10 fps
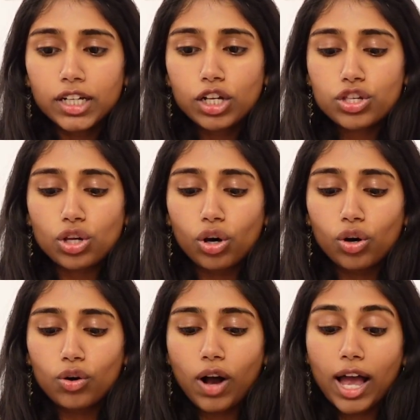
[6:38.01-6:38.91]

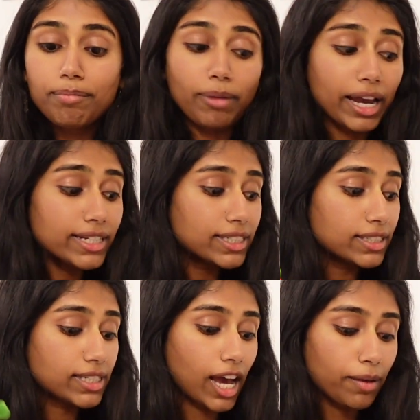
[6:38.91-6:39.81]
So I might
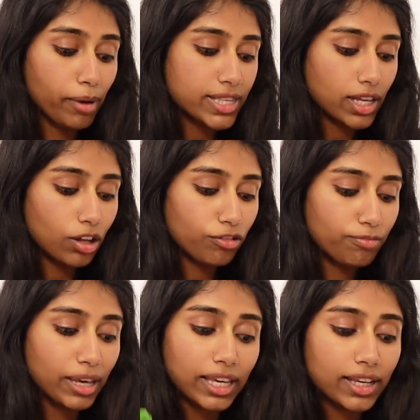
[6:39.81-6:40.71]
time myself
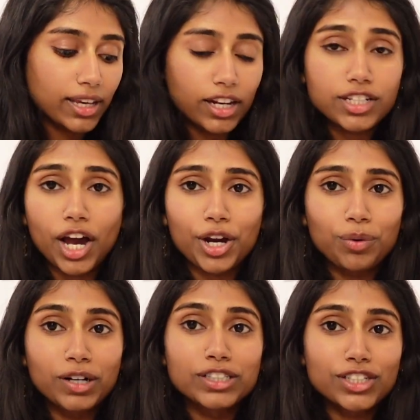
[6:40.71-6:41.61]
making an entire
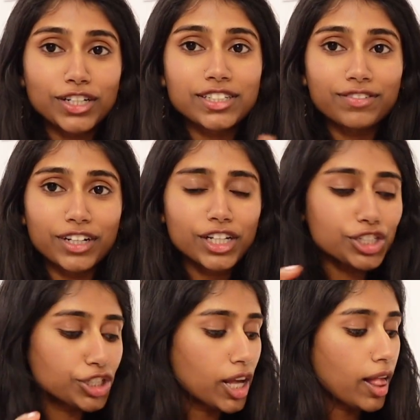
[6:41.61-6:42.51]
one start to
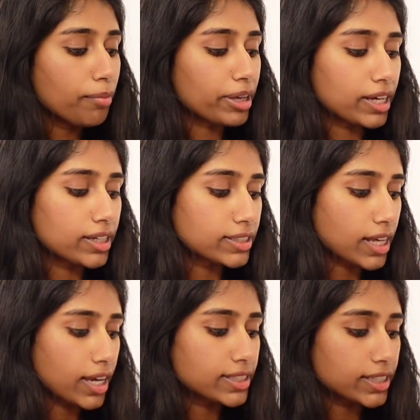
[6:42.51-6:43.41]
finish because
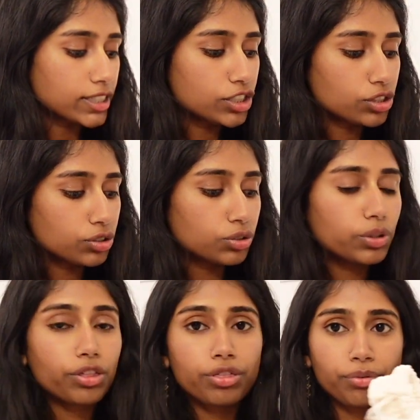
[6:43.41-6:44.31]
I did do
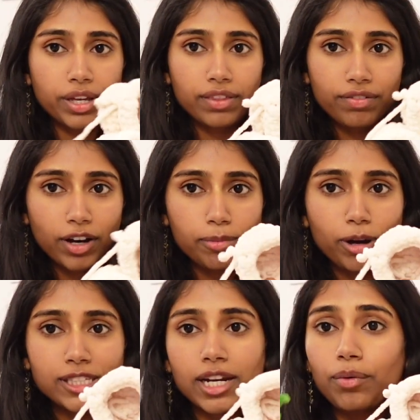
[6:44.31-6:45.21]
3 of the flower
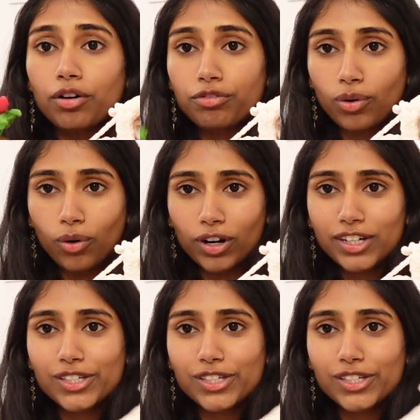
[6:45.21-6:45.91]
pots and I want 4.